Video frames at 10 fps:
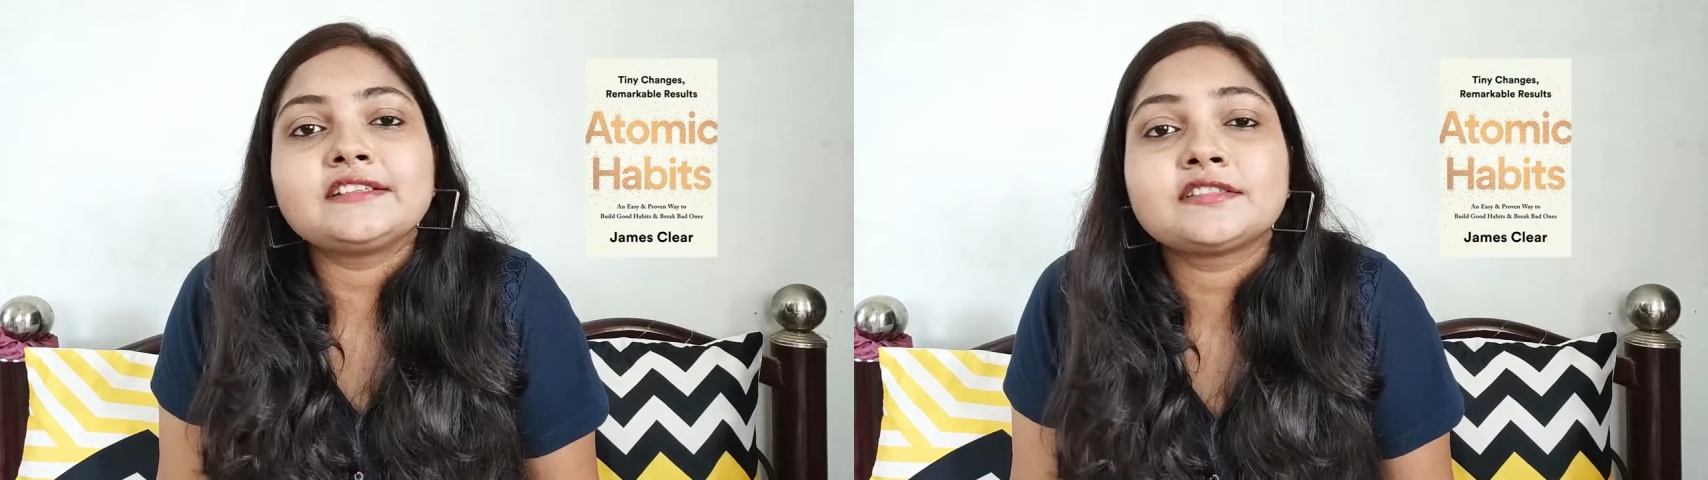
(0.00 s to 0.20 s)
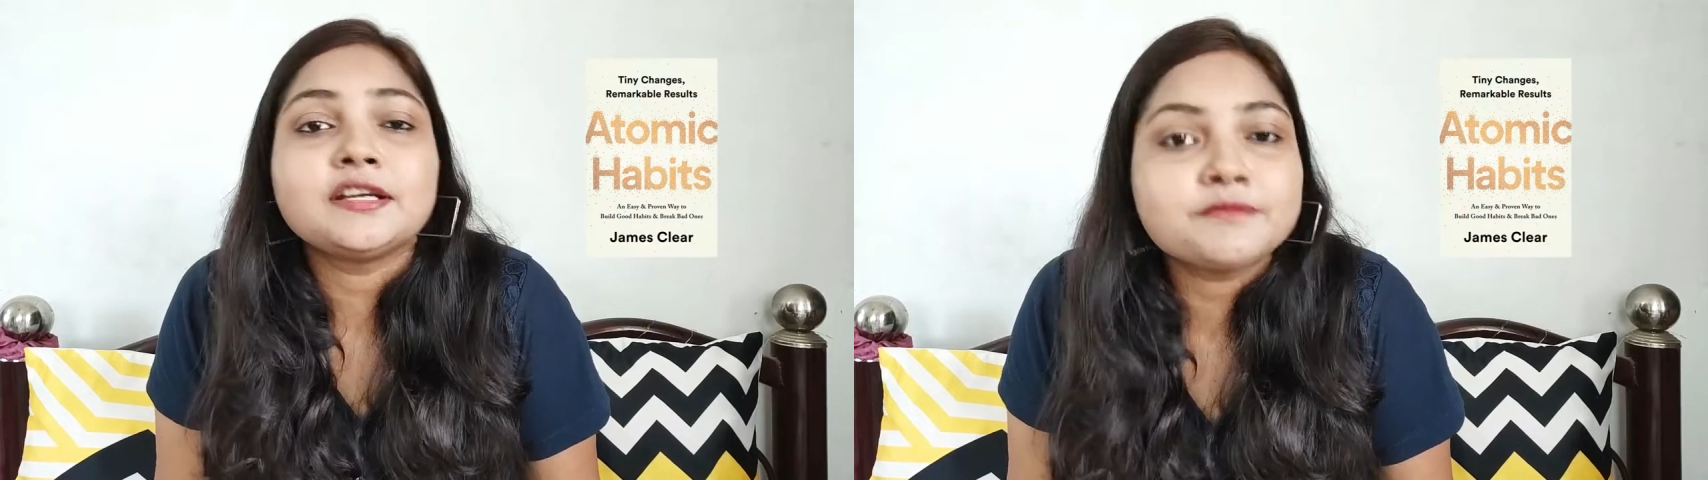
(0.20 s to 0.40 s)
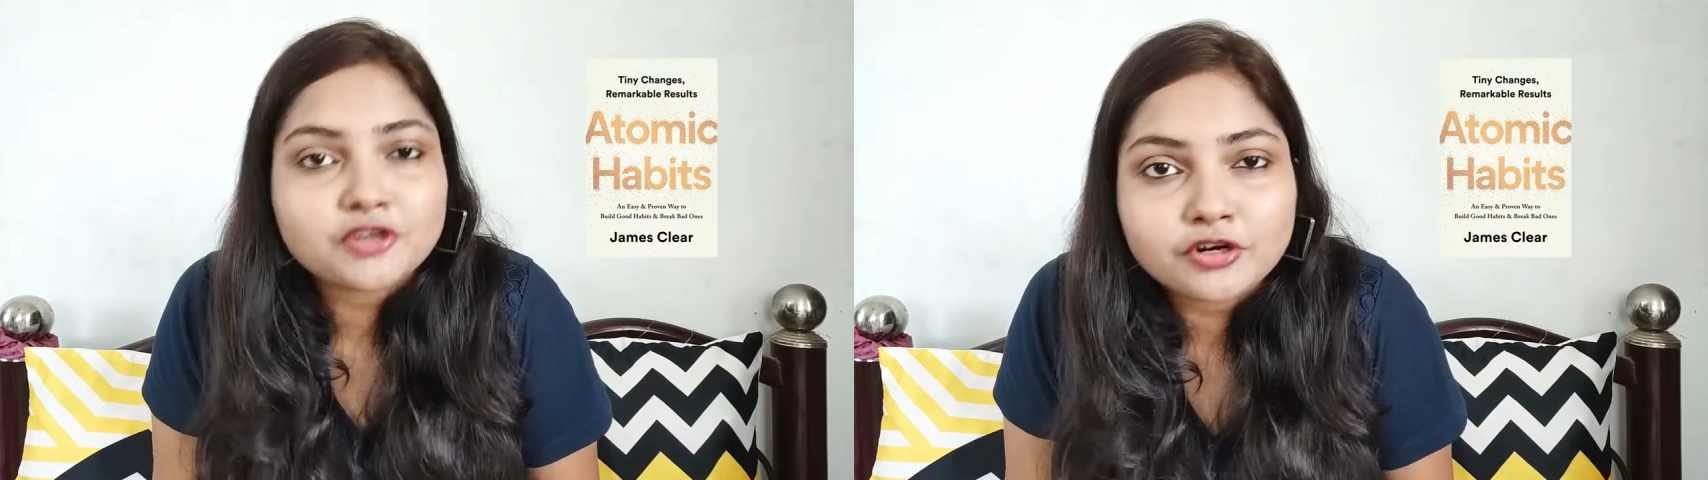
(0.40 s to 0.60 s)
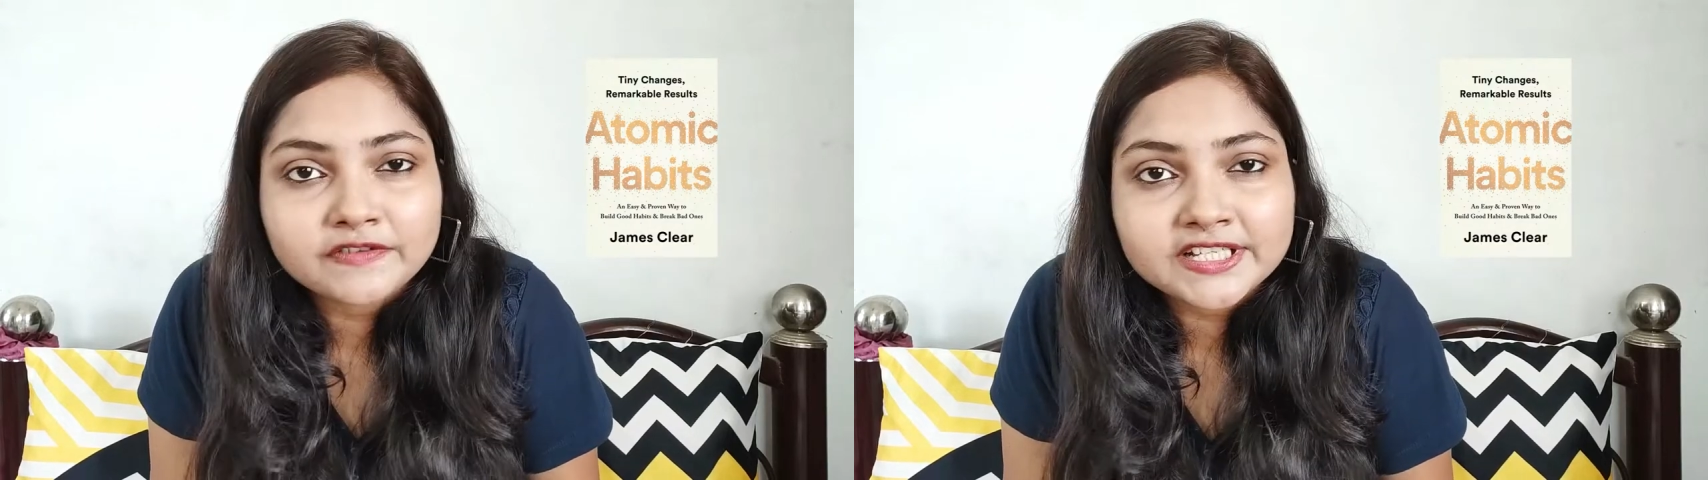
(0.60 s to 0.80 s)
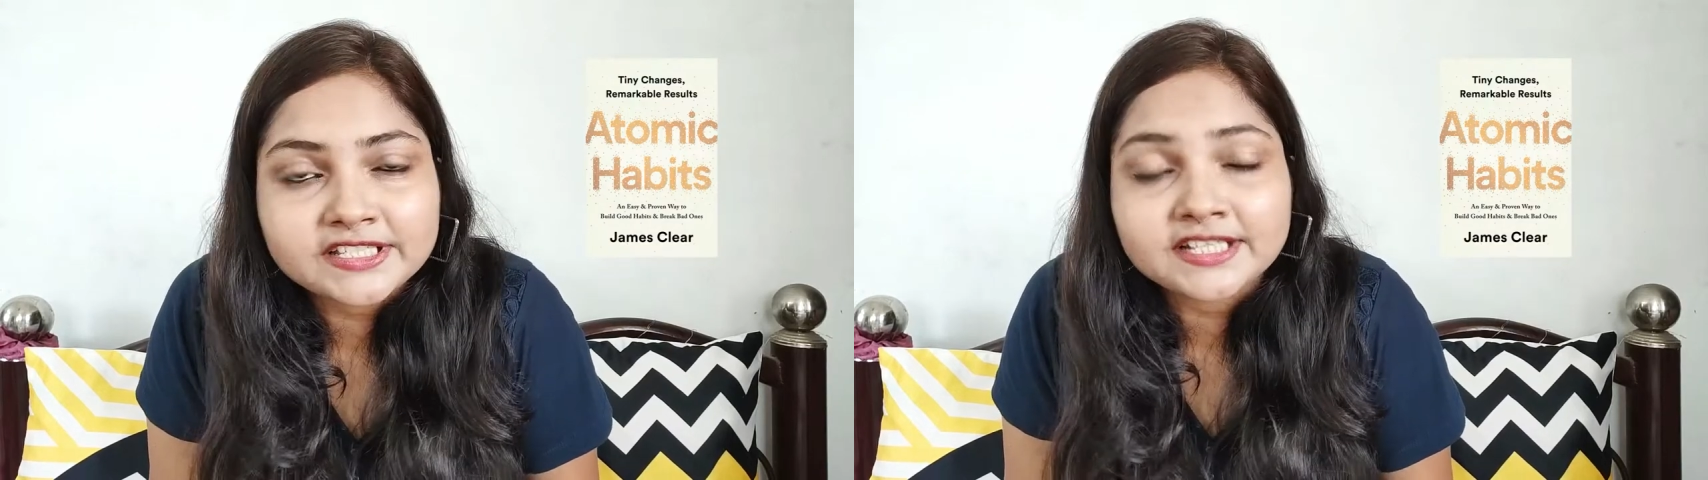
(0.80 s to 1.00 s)
some sort
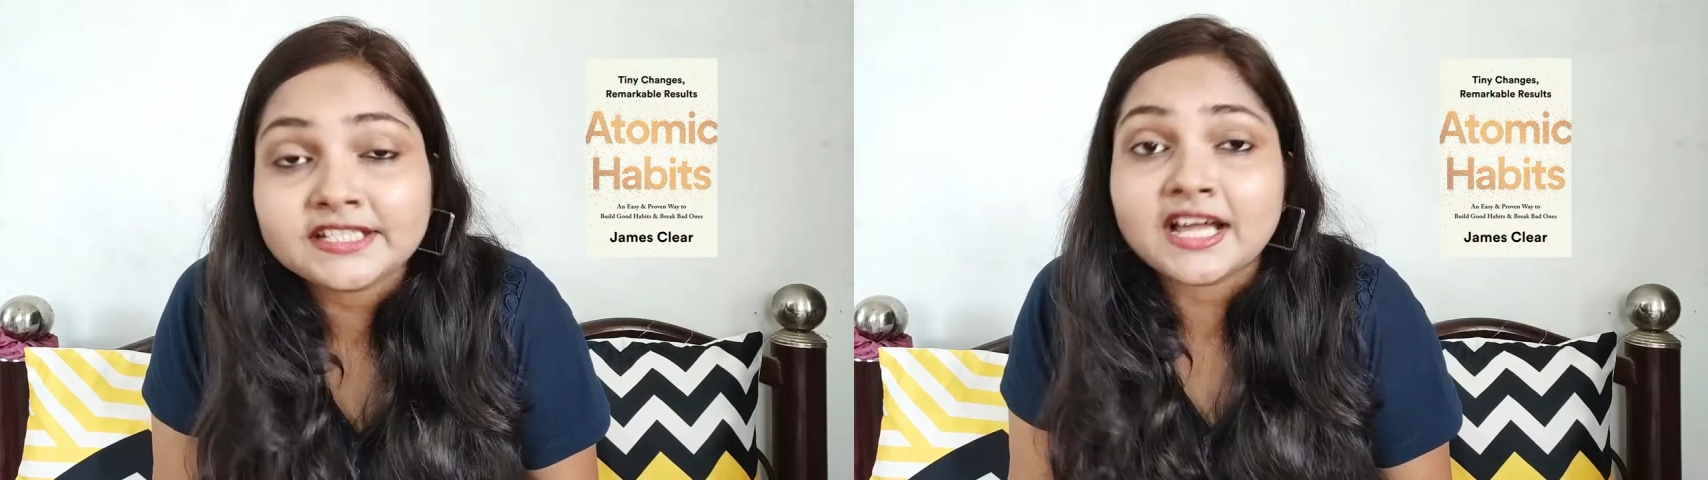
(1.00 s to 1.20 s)
of exercise.